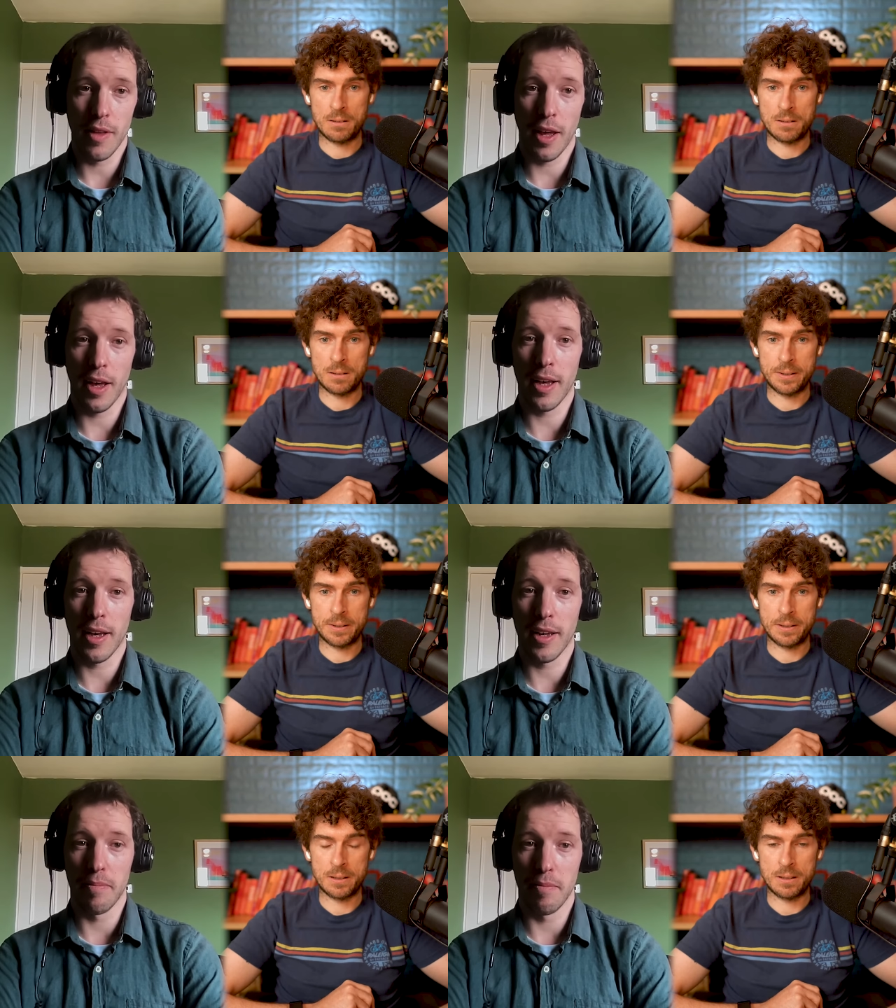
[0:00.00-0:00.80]

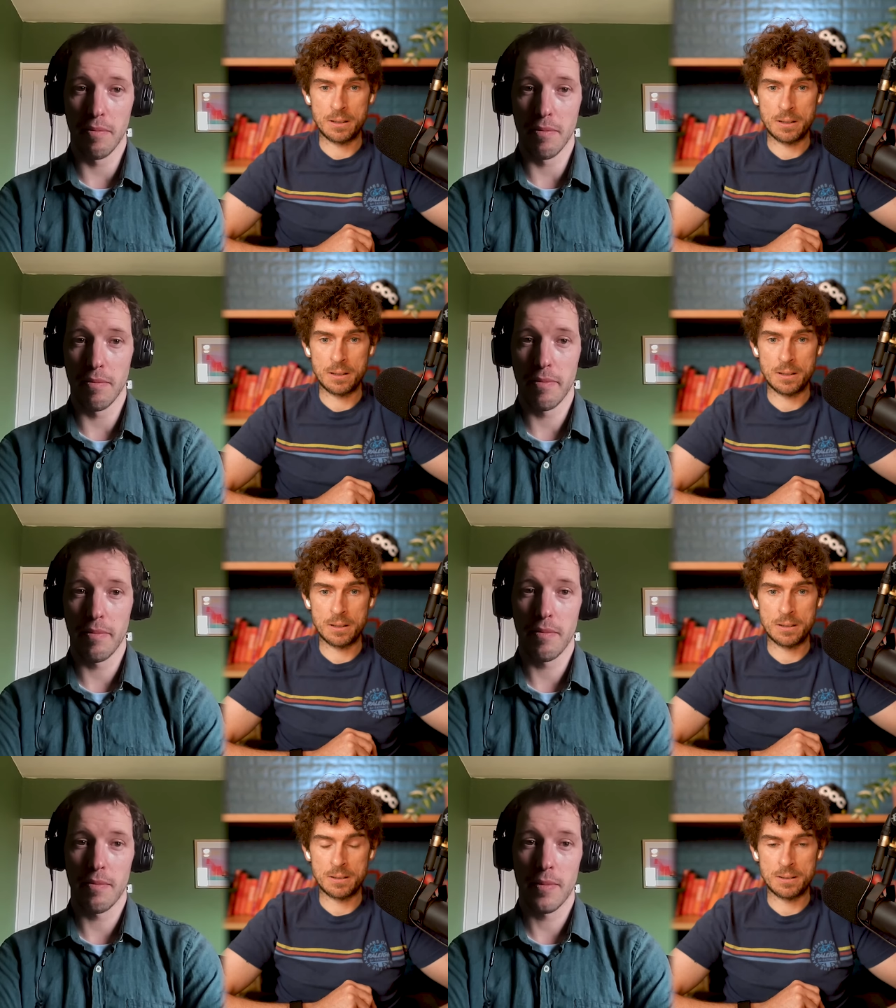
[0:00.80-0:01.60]
Speaker 1: Um,
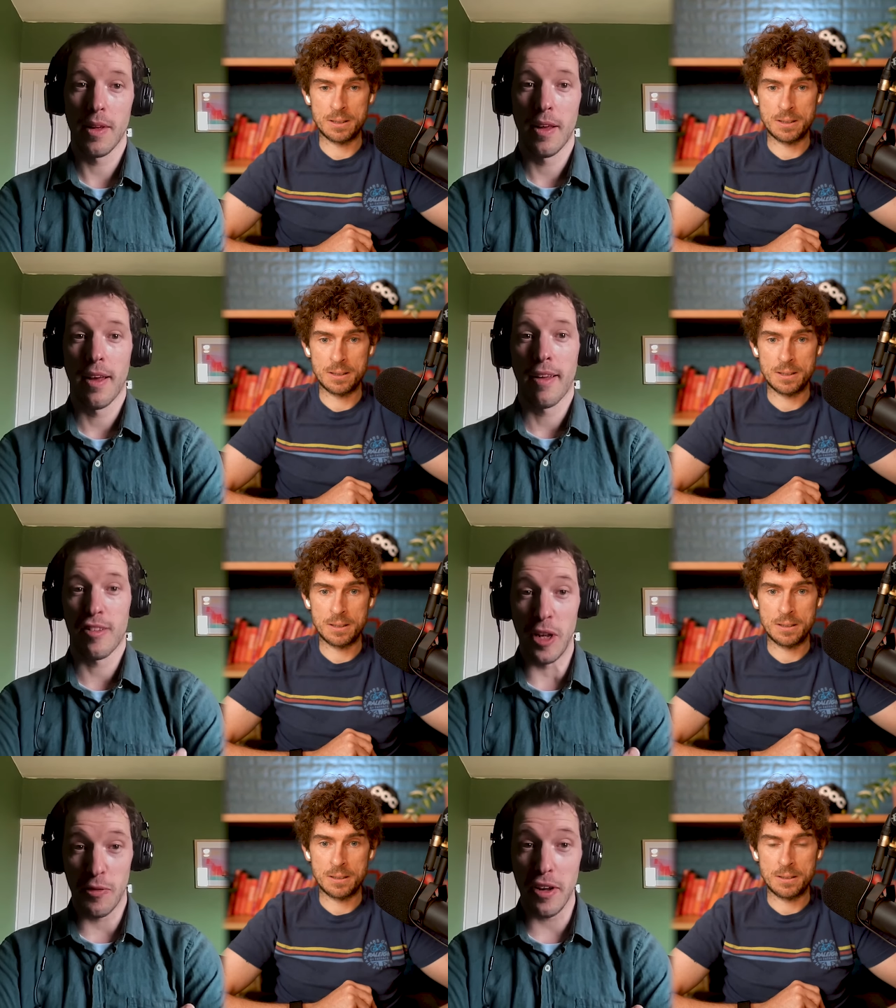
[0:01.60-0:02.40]
so
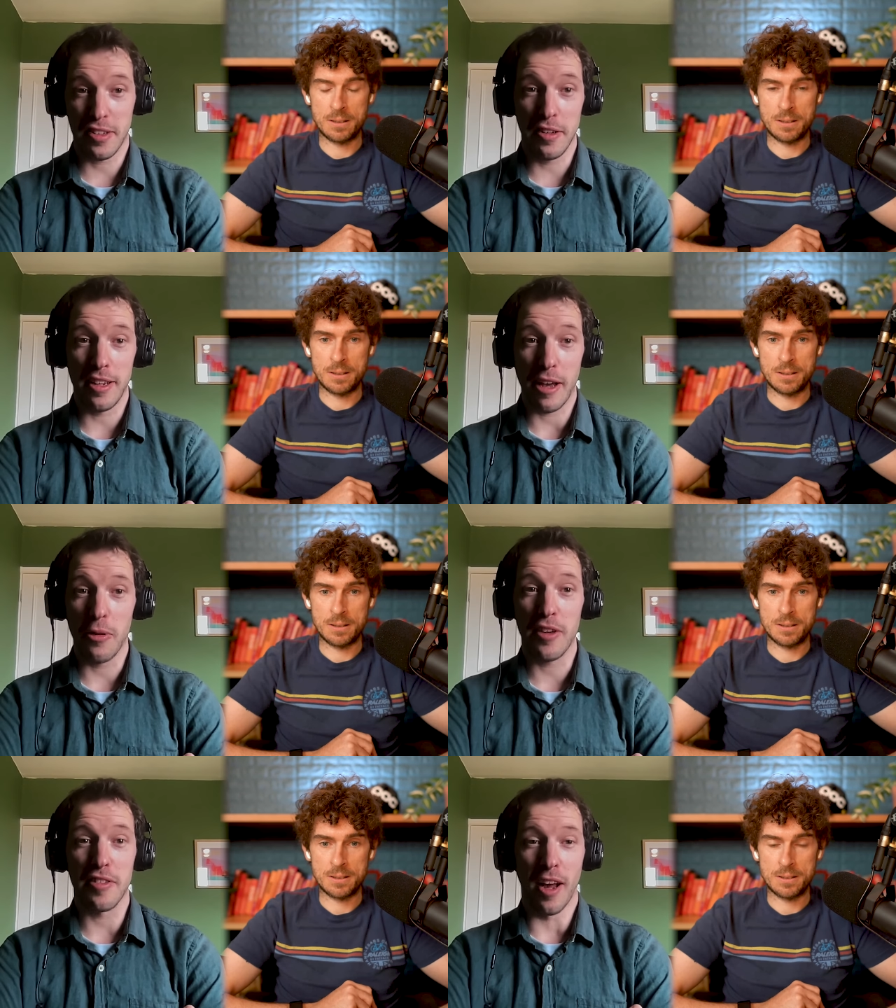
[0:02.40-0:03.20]
when you first started that
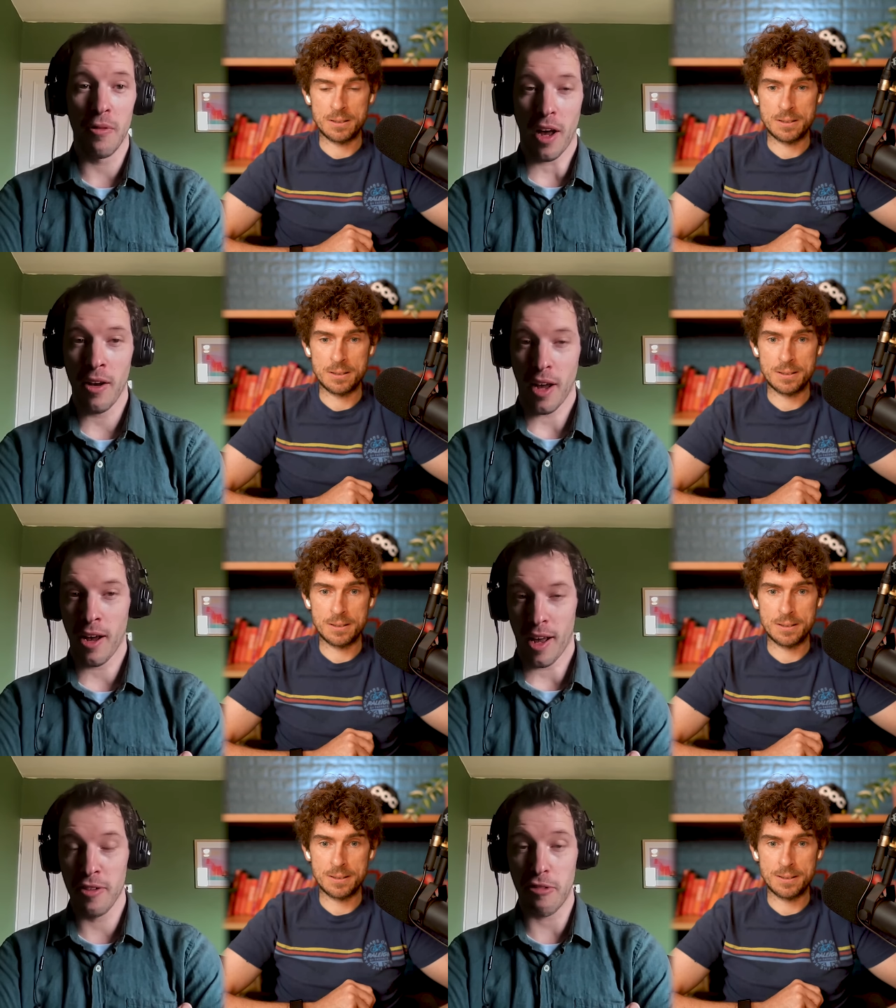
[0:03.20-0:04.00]
question, I, I,
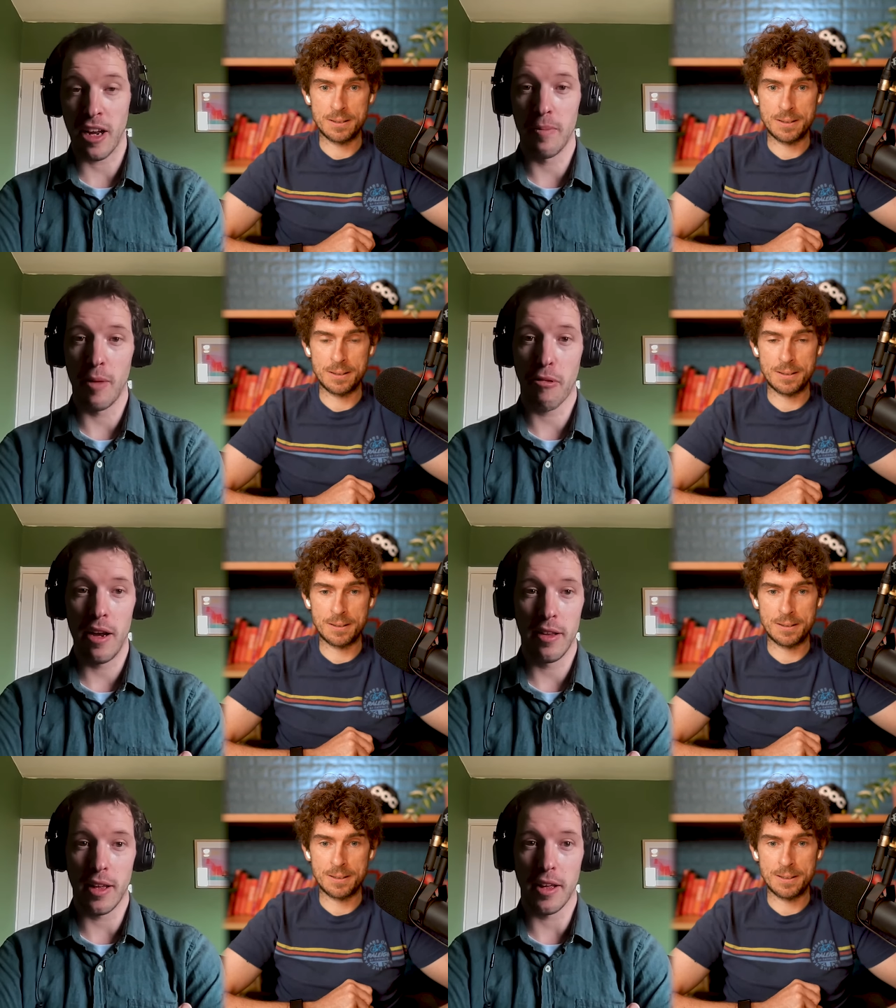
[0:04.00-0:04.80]
I was racking my brain
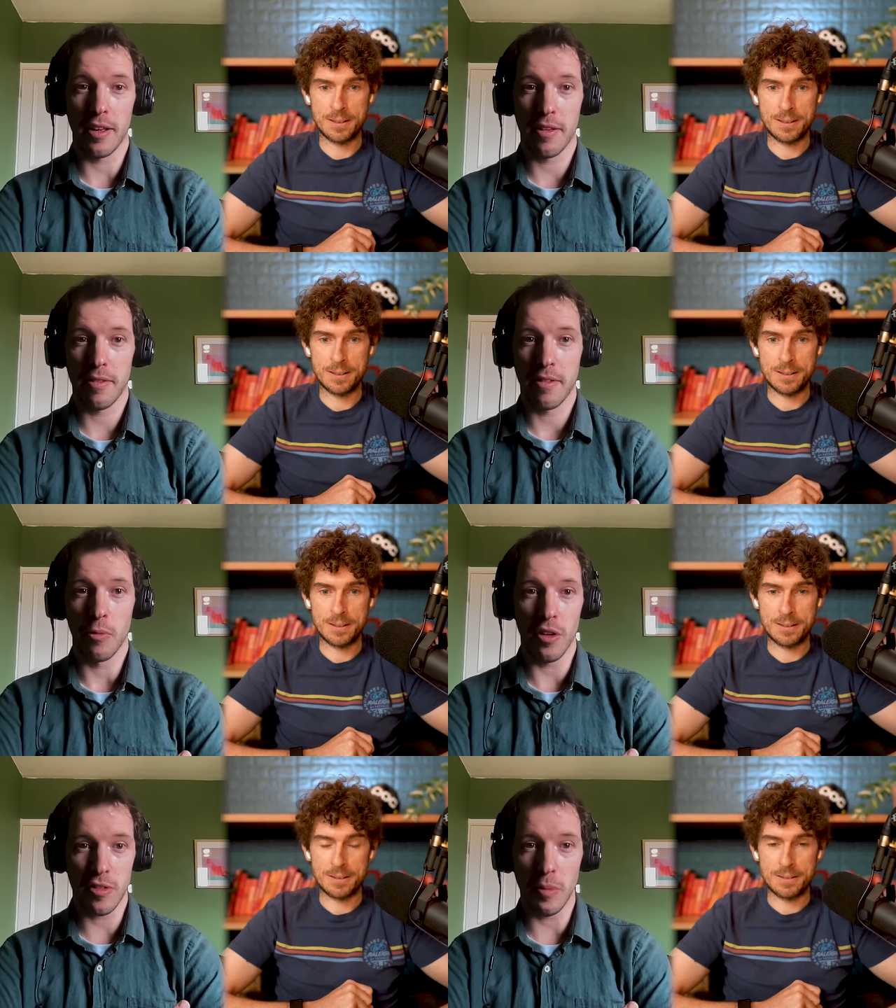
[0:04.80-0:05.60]
thinking,
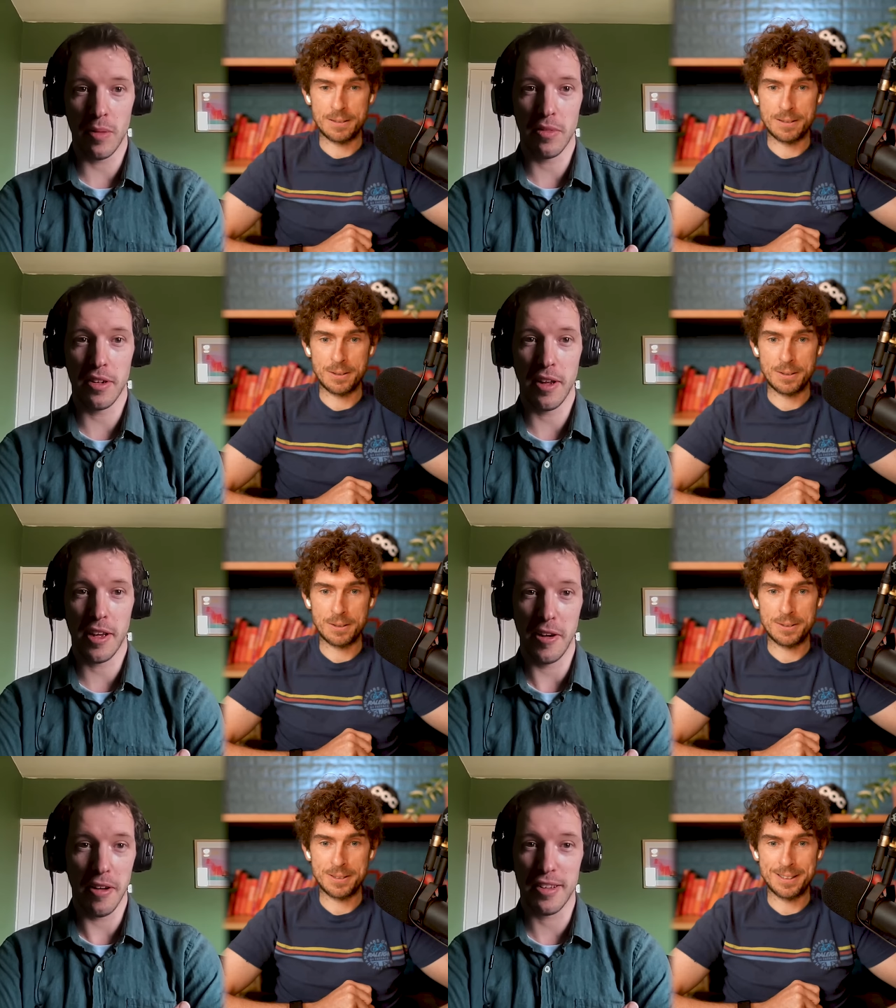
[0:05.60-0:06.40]
was Tom Simpson like a
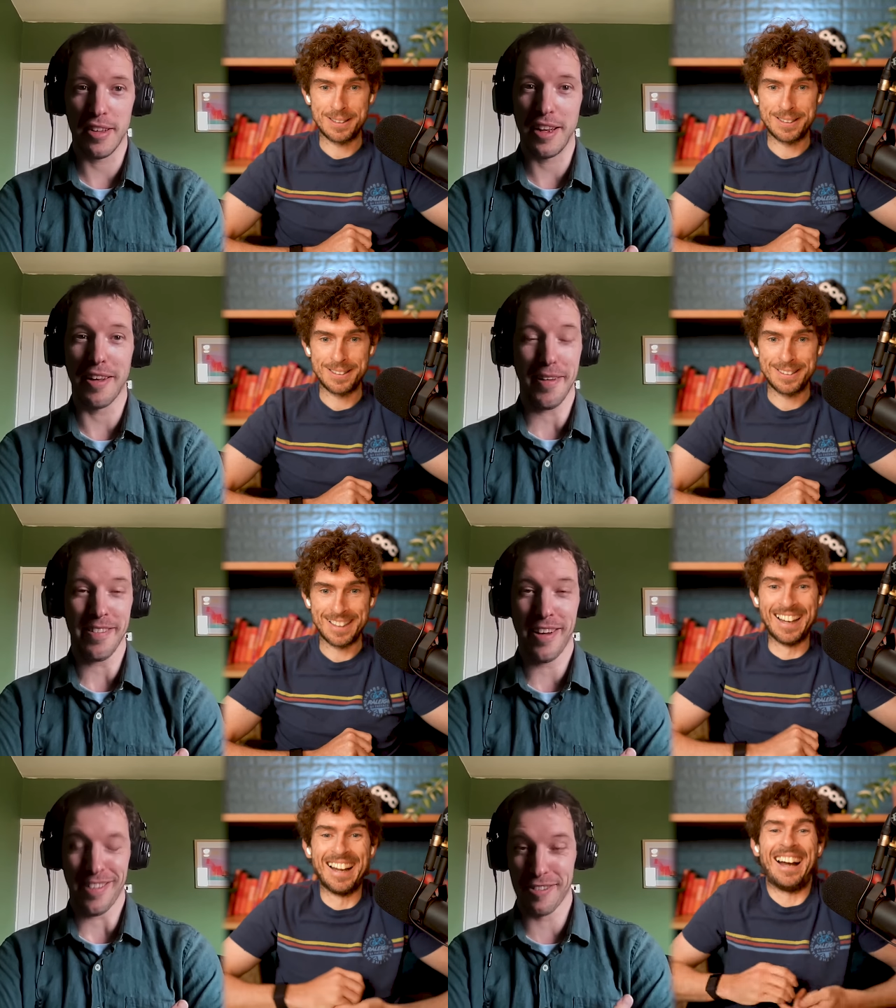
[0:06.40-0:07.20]
Nazi? Like I,
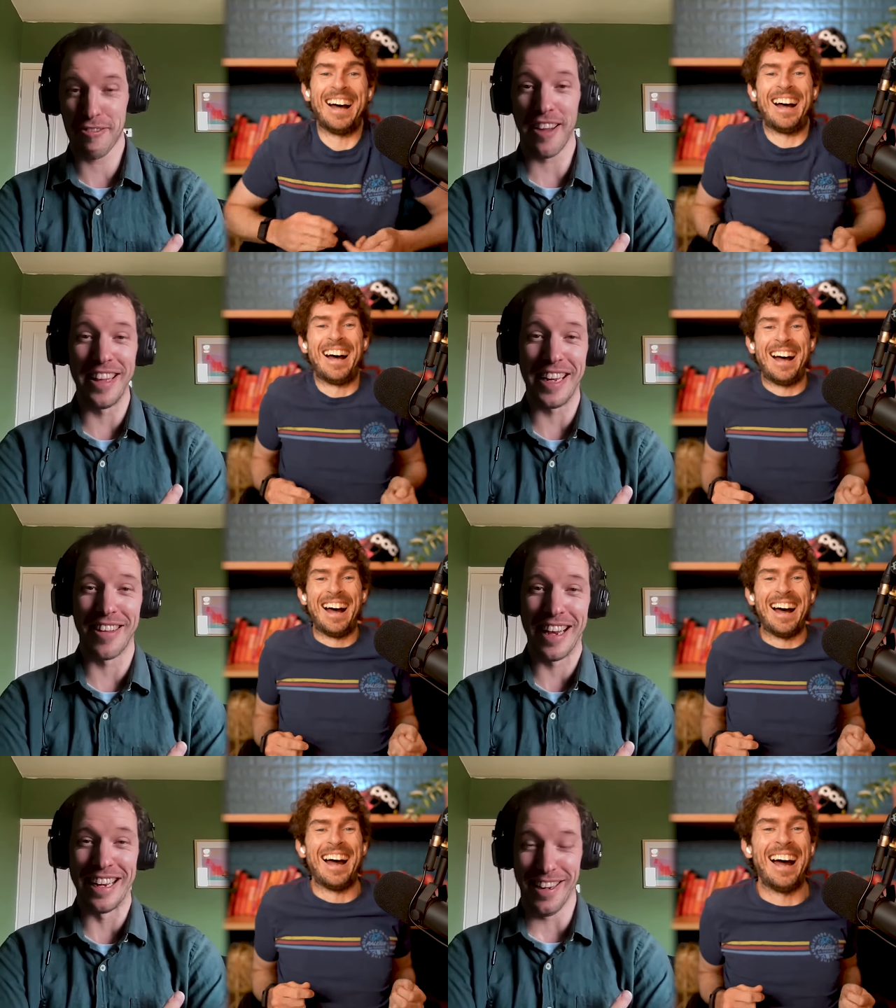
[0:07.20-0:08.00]
I, to think of the
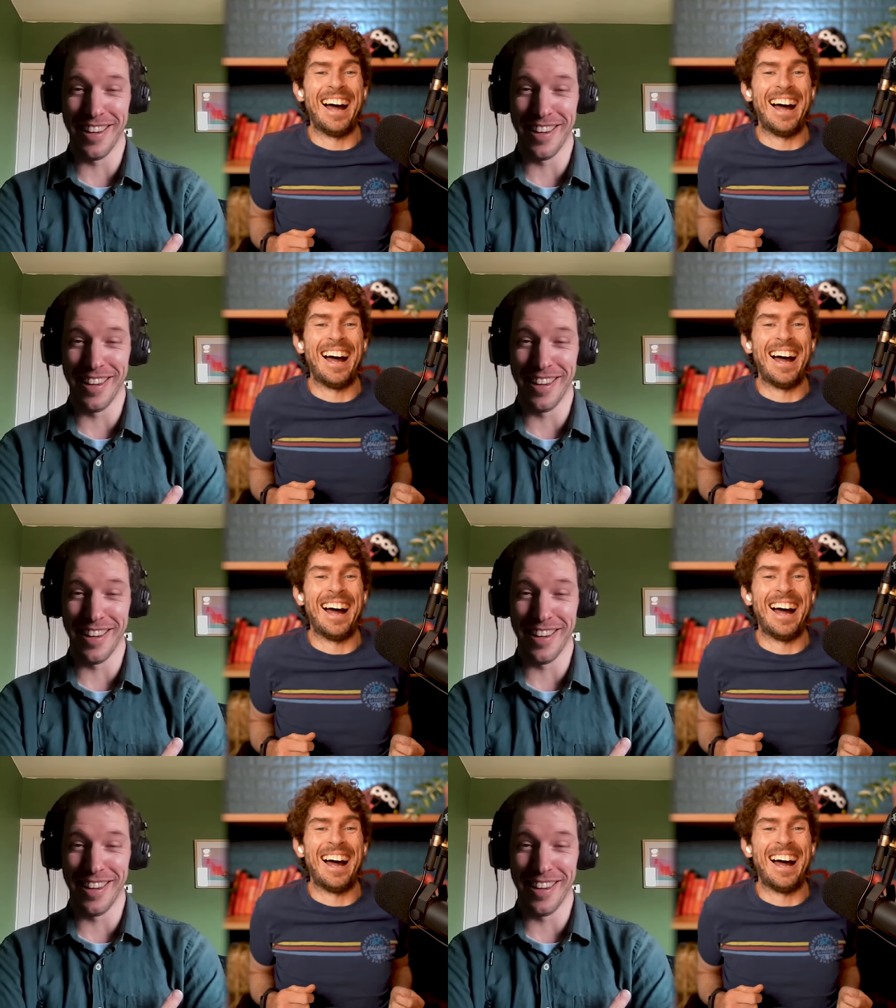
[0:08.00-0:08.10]
link.